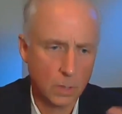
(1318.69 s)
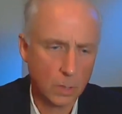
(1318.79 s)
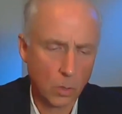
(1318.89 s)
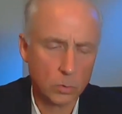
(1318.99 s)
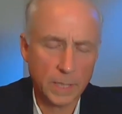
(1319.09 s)

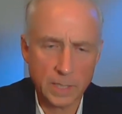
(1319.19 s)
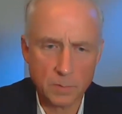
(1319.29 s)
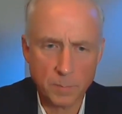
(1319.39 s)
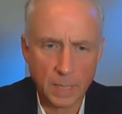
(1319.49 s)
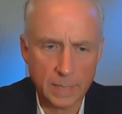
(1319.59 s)

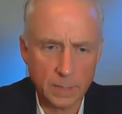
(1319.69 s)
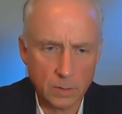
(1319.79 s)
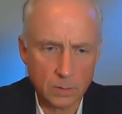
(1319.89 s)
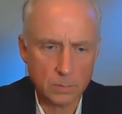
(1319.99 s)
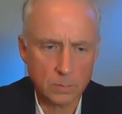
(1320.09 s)
collated by
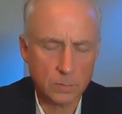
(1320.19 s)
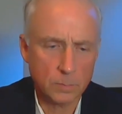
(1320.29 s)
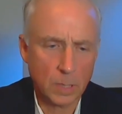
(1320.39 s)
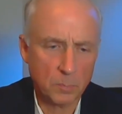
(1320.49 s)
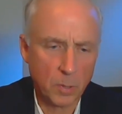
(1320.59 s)
the
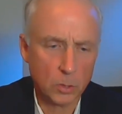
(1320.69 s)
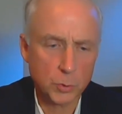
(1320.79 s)
uh, Paul